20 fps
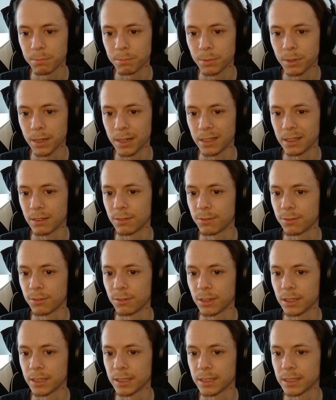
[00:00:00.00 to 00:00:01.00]
But
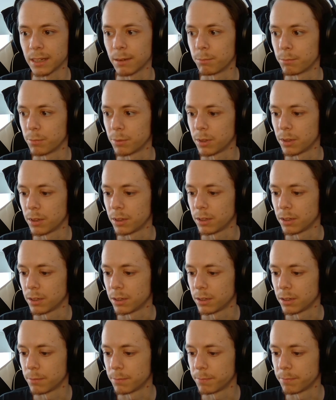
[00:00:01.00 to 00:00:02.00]
for example,
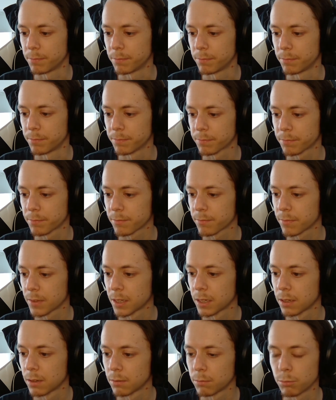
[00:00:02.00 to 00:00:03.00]

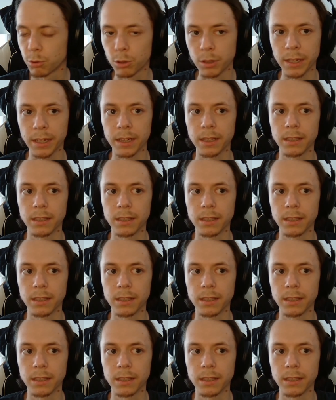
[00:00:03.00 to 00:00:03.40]
putting